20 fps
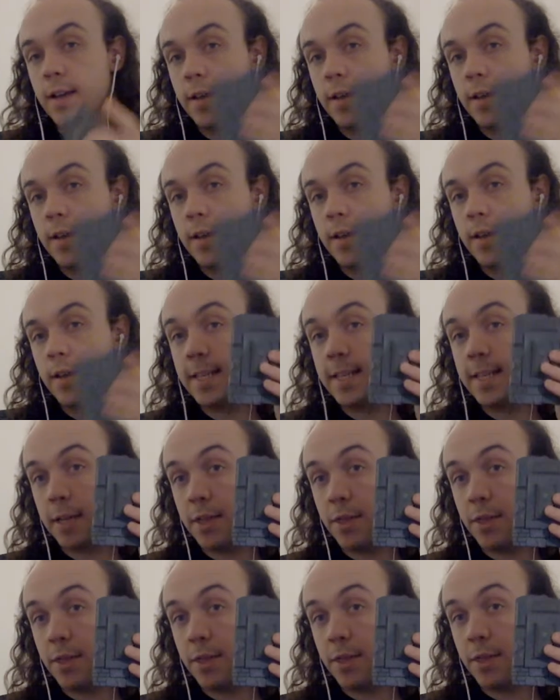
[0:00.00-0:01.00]
there's the
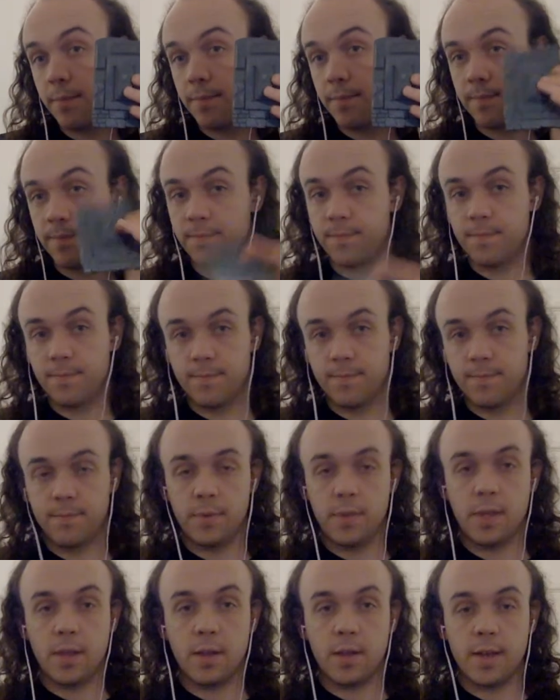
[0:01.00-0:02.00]
plinth
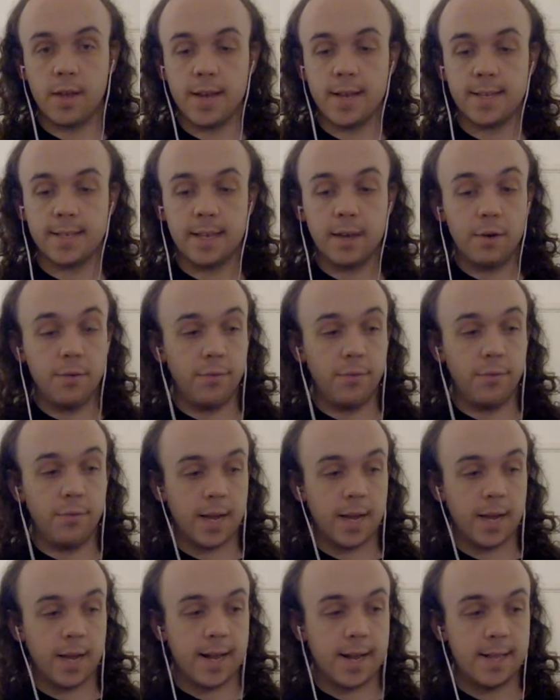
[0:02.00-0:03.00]
itself,
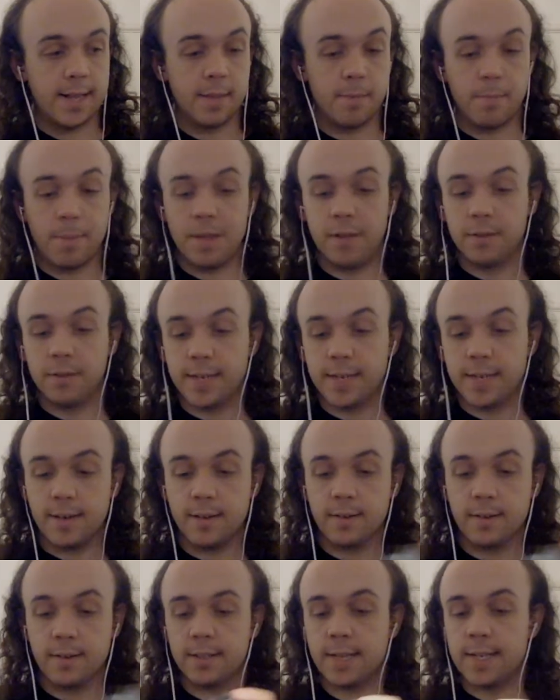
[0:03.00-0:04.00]
and the
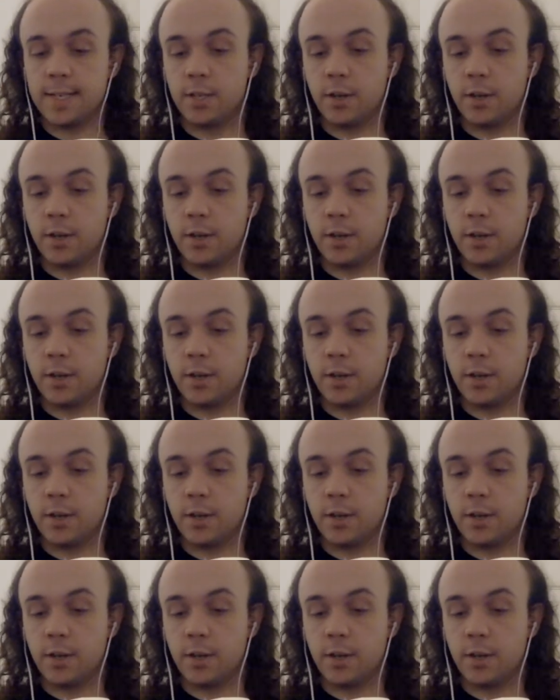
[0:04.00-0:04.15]
building sits